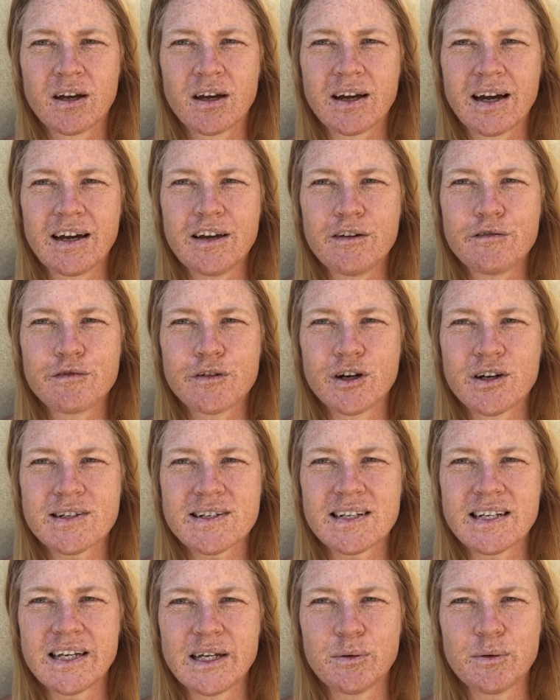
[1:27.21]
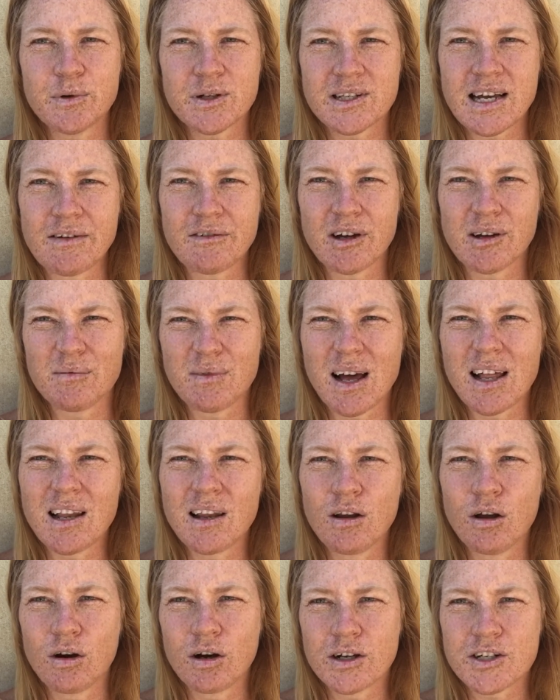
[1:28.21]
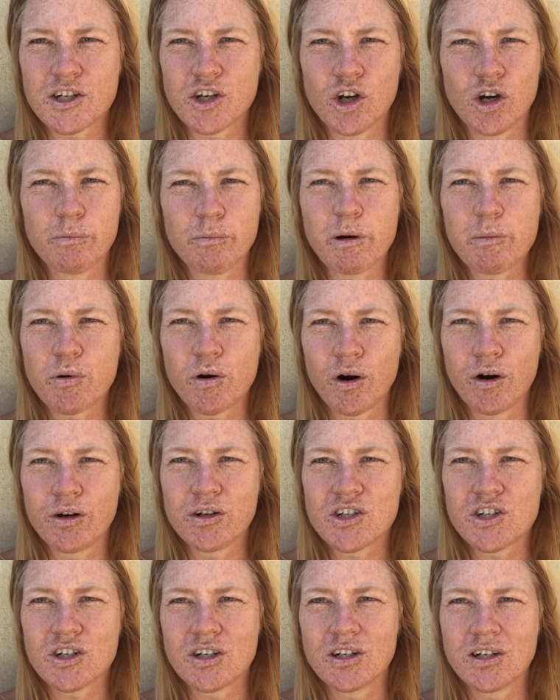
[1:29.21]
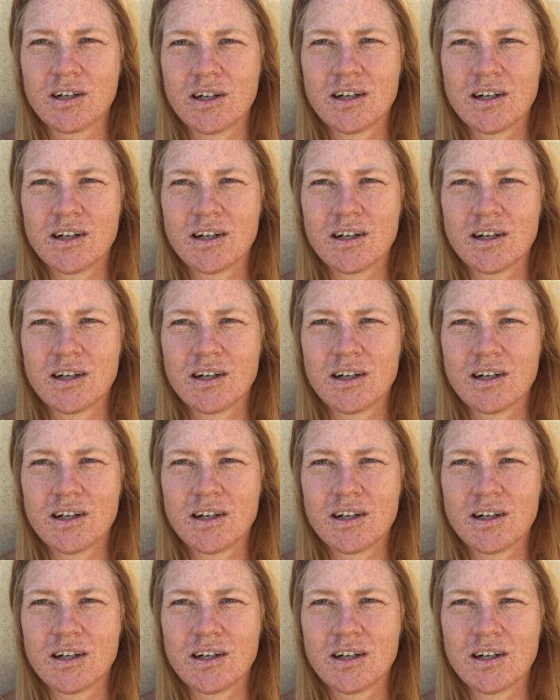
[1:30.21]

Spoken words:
Okay, firstly was have a longer term approach.